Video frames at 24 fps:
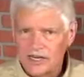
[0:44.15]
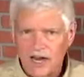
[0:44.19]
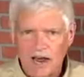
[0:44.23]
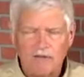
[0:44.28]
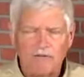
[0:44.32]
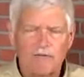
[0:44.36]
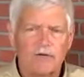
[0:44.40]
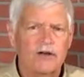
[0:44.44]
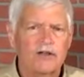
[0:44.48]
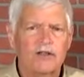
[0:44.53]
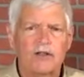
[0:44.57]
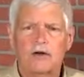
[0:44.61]

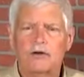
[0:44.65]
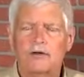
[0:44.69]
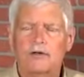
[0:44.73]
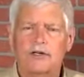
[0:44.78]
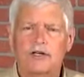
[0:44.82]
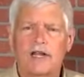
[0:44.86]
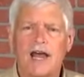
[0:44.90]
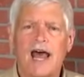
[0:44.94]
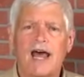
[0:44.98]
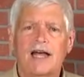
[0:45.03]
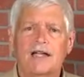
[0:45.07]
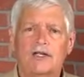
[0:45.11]
I've read those
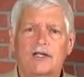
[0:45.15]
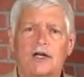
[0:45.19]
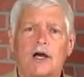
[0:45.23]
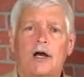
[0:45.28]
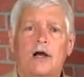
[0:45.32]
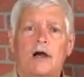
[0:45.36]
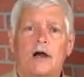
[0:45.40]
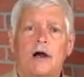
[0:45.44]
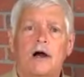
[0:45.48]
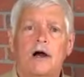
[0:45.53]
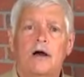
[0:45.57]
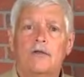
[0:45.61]
stats.
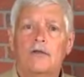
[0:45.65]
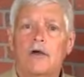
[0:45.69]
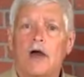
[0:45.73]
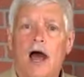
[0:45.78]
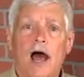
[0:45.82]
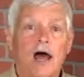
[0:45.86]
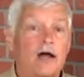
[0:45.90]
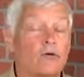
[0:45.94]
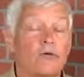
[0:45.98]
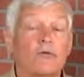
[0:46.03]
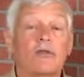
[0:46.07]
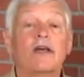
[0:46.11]

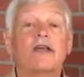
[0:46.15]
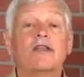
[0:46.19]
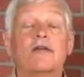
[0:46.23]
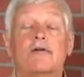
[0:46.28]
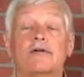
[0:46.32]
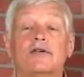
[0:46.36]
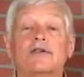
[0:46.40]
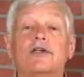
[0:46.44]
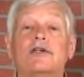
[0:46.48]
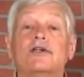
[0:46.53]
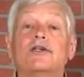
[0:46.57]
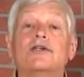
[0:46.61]
I don't think there
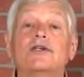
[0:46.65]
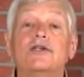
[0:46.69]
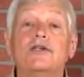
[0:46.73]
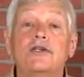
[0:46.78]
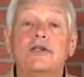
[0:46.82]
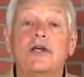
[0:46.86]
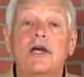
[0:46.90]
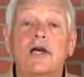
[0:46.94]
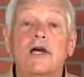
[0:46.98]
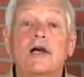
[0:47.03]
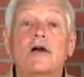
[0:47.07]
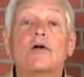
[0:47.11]
is a
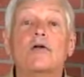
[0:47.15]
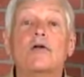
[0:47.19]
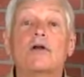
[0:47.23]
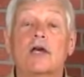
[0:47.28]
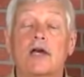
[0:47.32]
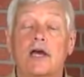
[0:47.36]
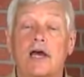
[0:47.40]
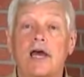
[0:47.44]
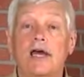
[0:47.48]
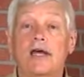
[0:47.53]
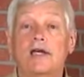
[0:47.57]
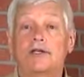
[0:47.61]
single
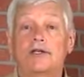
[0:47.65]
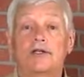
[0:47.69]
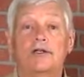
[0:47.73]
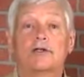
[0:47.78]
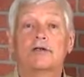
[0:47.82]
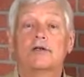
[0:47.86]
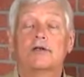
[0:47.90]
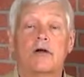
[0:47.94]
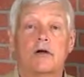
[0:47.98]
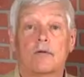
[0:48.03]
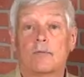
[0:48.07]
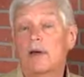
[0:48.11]

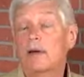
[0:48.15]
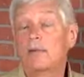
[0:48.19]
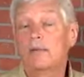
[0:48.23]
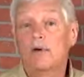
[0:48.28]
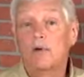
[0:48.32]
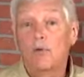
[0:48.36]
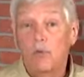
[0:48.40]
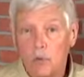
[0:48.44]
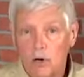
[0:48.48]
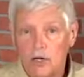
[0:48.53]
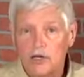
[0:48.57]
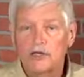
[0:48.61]
case, or maybe
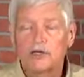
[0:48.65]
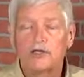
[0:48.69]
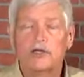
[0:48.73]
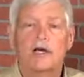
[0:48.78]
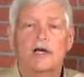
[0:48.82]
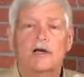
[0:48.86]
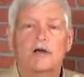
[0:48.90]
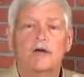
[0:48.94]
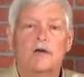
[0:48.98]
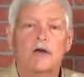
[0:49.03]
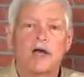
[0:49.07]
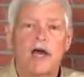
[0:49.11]
one
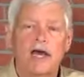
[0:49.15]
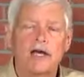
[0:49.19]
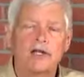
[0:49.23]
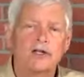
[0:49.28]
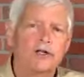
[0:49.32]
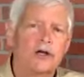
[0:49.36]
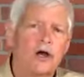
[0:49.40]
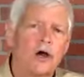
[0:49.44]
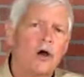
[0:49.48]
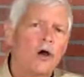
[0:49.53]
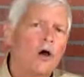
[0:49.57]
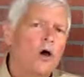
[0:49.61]
single case,
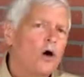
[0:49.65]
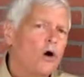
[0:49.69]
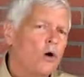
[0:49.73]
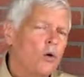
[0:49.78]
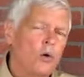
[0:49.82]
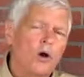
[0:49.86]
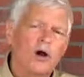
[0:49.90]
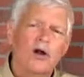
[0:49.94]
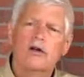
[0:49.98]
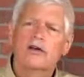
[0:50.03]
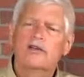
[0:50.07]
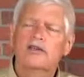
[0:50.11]

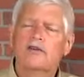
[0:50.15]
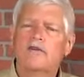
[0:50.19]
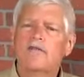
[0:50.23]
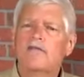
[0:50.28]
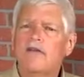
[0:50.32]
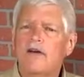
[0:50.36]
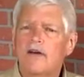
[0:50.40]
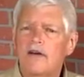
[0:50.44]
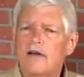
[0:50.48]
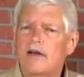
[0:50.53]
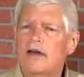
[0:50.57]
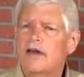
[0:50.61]
where a
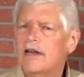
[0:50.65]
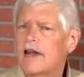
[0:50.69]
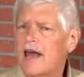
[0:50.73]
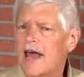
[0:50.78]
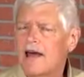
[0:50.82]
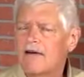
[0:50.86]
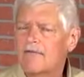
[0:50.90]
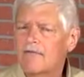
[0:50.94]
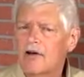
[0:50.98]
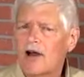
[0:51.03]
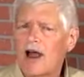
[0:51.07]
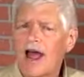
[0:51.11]
civilian
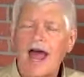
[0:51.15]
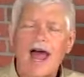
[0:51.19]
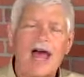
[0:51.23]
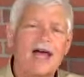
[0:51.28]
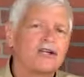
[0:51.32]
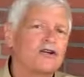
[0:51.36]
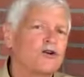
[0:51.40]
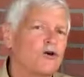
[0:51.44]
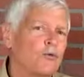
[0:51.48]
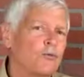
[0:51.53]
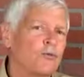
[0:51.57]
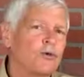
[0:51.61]
ever
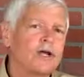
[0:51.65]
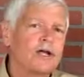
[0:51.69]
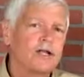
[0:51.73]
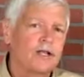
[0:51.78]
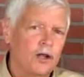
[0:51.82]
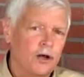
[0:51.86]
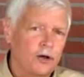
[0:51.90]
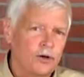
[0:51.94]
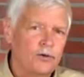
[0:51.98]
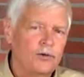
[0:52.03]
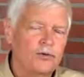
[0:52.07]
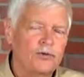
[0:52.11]
had to
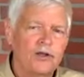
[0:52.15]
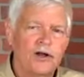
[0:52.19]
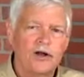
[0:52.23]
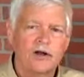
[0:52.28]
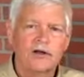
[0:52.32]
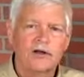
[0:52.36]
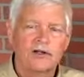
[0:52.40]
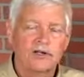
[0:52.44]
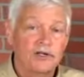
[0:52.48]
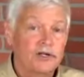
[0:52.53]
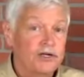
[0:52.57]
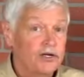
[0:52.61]
reload their
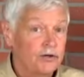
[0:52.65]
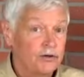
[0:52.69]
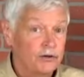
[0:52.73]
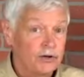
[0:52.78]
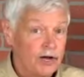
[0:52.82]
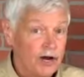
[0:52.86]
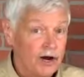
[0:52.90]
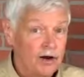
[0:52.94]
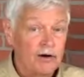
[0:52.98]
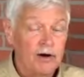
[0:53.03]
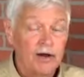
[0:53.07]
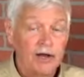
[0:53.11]
concealed
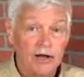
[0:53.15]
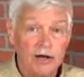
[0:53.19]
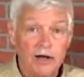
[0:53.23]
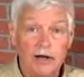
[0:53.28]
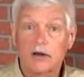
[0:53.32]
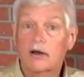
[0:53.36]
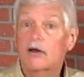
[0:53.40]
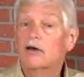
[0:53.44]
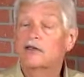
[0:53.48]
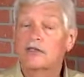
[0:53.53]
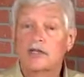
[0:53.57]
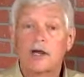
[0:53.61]
carry gun
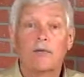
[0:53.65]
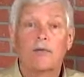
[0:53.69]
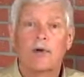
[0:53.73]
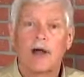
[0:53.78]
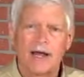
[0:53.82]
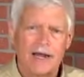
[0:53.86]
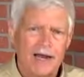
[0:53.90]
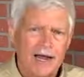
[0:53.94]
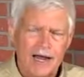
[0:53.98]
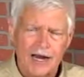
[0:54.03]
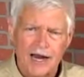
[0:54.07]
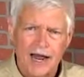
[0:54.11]
because they
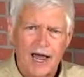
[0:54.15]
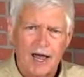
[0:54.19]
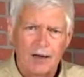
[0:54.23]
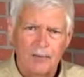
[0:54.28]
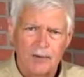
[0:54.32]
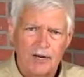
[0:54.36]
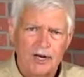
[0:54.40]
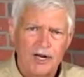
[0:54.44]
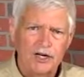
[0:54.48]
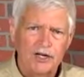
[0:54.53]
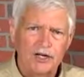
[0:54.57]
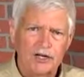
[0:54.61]
ran out of
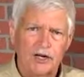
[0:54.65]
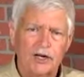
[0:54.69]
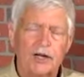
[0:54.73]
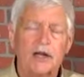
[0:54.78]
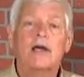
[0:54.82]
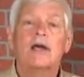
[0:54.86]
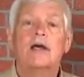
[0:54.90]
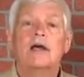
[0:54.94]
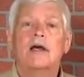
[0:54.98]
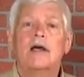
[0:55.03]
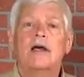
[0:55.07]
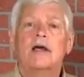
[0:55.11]
ammunition.
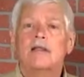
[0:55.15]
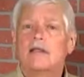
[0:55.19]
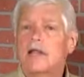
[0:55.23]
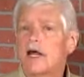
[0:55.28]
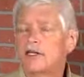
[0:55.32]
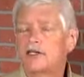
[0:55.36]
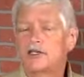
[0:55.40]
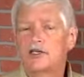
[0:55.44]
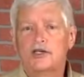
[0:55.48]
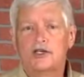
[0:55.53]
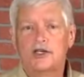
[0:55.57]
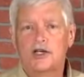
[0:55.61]

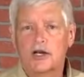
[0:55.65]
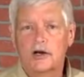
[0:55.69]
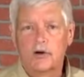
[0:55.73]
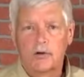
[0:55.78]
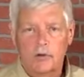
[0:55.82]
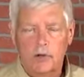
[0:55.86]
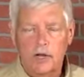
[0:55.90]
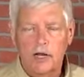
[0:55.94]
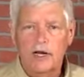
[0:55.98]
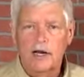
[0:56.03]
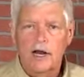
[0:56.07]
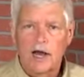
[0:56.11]
That's
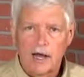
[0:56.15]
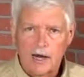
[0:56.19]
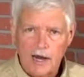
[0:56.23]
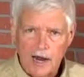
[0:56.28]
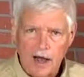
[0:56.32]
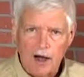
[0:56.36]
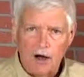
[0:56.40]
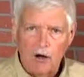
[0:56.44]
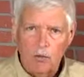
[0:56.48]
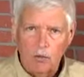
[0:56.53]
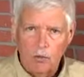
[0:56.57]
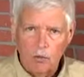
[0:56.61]
generally not
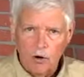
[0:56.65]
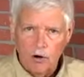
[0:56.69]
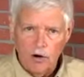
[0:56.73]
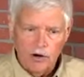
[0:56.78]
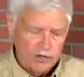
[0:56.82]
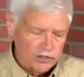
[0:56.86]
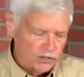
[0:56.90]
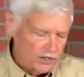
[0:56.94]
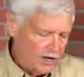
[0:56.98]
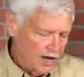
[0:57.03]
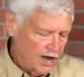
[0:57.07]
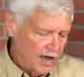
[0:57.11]
how it
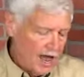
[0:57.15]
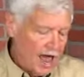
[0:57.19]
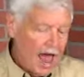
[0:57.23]
works.